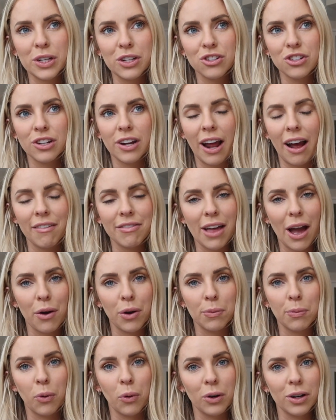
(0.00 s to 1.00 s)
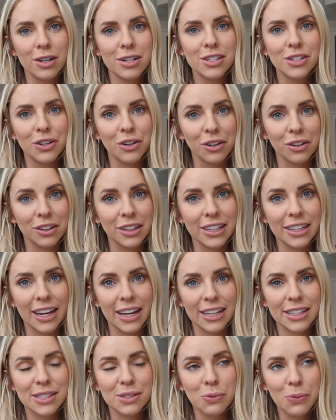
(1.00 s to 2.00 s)
We should have that report early
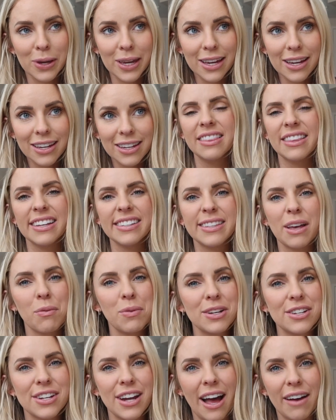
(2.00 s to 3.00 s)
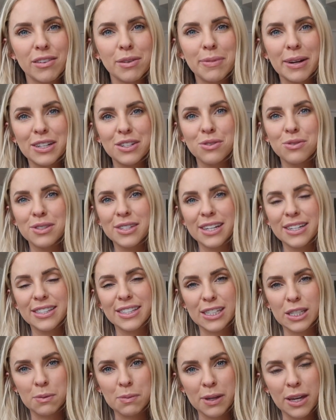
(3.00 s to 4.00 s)
next week. They said we should have it by Tuesday at
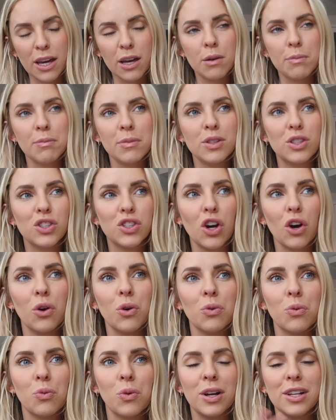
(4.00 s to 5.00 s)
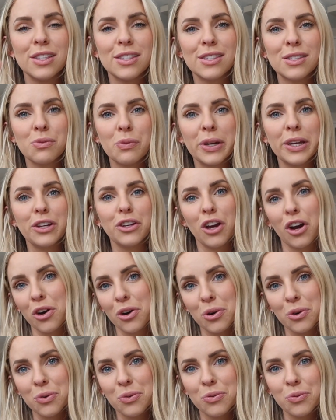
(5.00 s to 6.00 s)
6 p.m. So once we
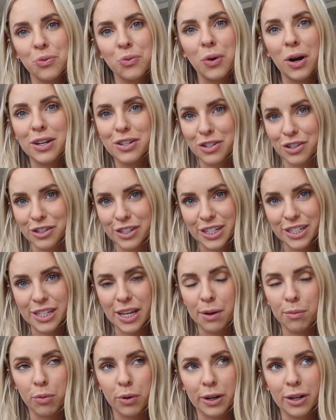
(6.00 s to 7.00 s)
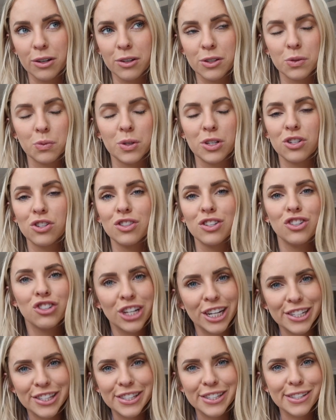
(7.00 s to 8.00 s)
know what turned into embryos, which the
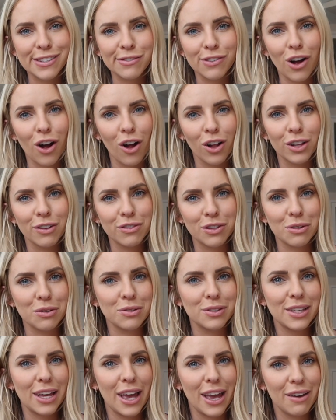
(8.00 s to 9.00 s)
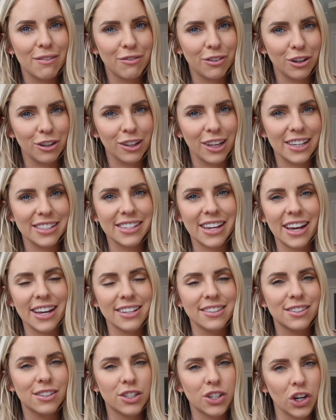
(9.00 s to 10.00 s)
chances of all of those fertilized
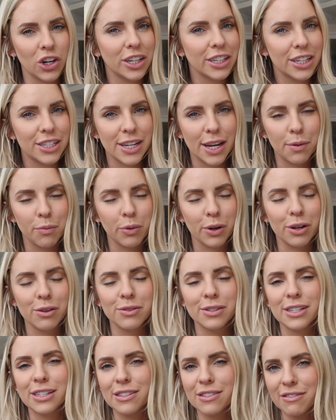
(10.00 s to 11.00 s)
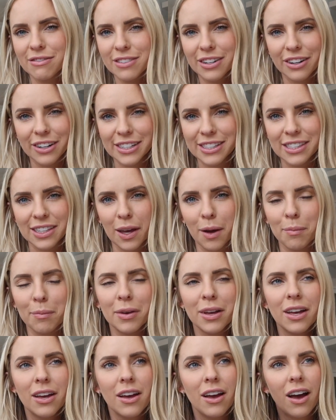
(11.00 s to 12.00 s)
eggs turning into embryos is very
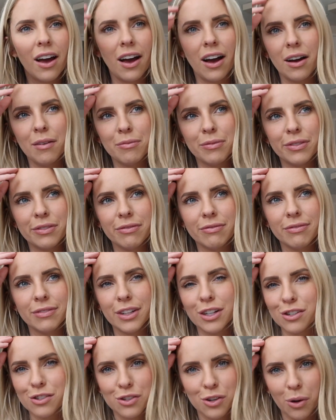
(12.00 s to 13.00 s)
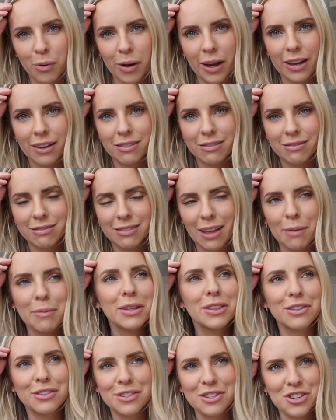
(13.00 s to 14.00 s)
slim. Um, there's no way. I
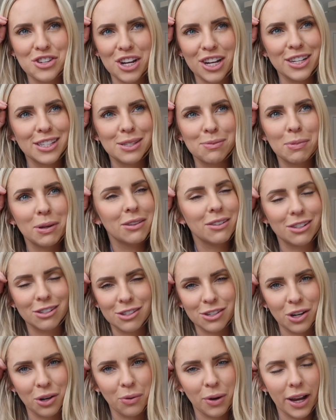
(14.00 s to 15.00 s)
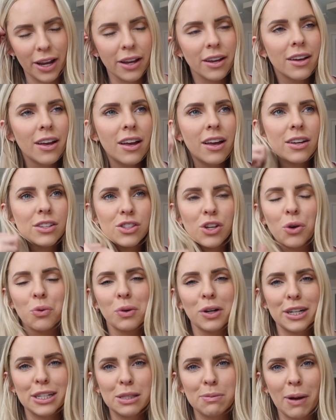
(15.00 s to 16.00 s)
mean, there's a chance, but there's no way. So
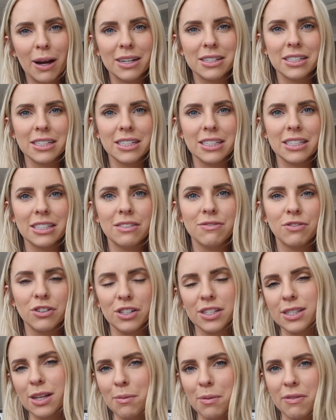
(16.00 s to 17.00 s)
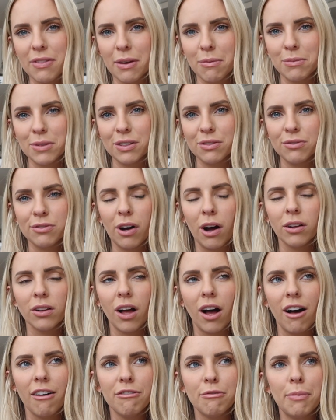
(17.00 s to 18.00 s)
we're expecting for some of them to fall
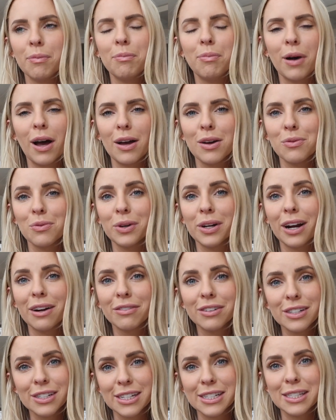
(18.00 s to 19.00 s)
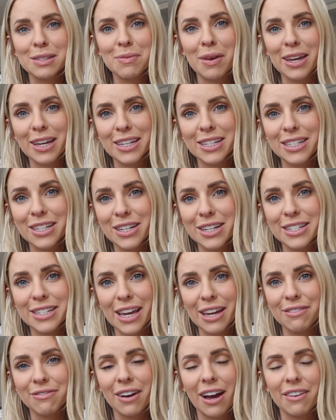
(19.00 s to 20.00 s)
off. But whatever does make it to a
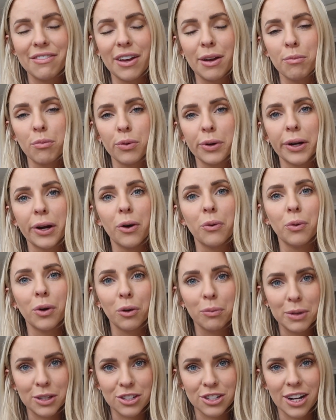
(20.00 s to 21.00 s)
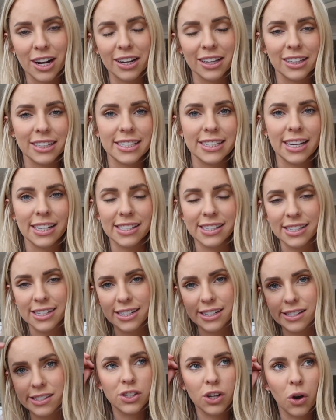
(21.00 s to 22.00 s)
day five embryo will be genetically
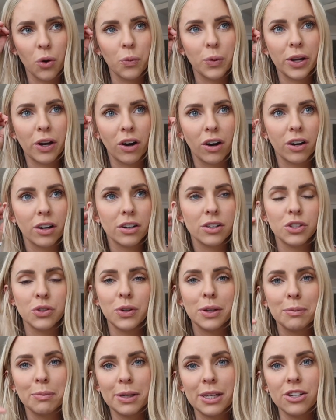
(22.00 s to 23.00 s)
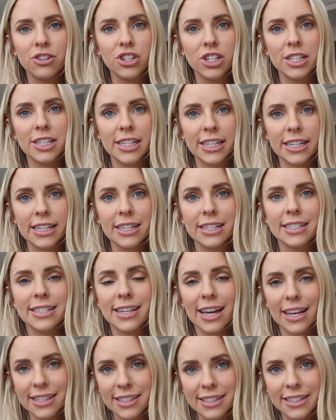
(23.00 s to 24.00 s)
tested. So we are doing PGT
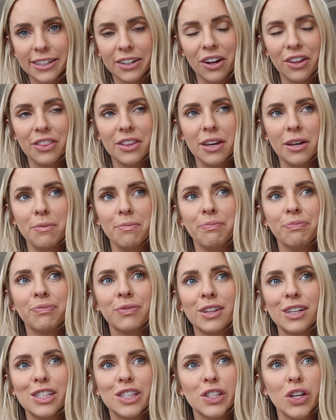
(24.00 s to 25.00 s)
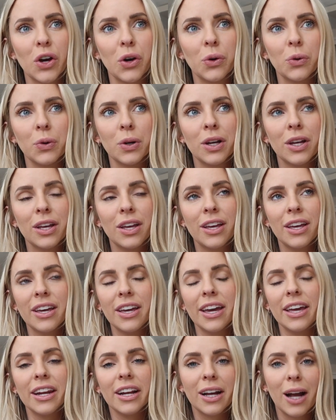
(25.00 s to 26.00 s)
testing on them. So
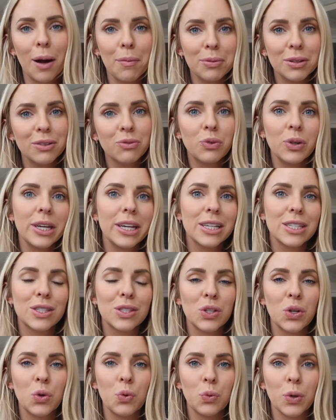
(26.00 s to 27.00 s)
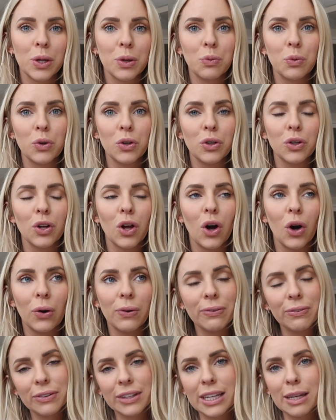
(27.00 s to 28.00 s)
in a couple of weeks, we will
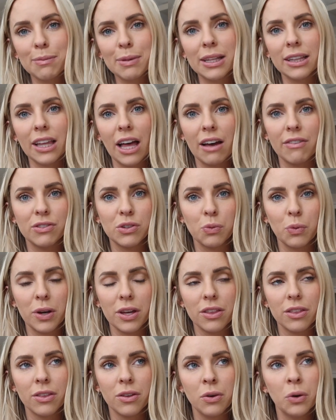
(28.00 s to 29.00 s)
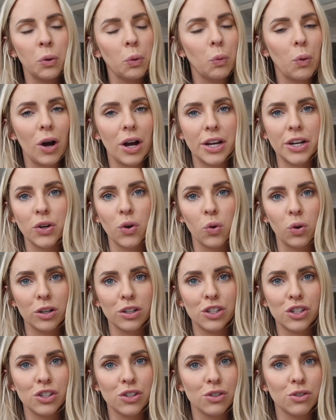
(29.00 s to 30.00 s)
hopefully be left with one or
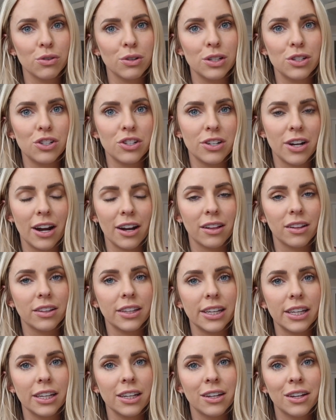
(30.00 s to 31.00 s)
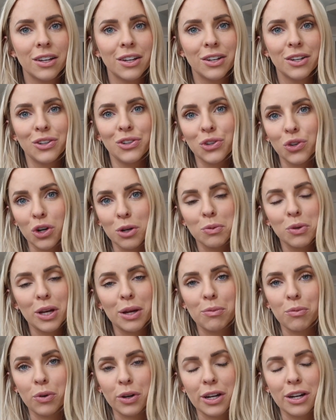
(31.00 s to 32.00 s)
two genetically normal
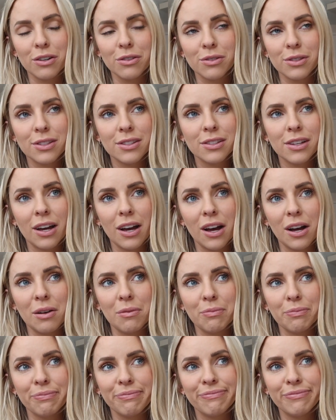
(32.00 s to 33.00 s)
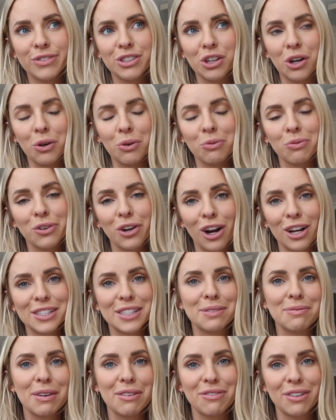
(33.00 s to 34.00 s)
embryos. Um, so
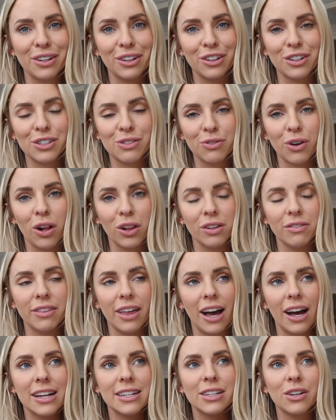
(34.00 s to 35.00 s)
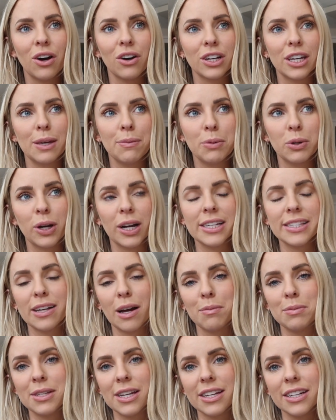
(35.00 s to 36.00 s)
crossing my fingers for all of that. I'll keep you guys
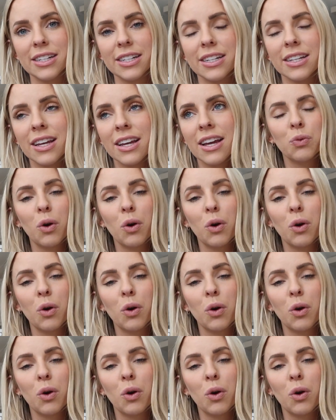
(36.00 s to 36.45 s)
updated.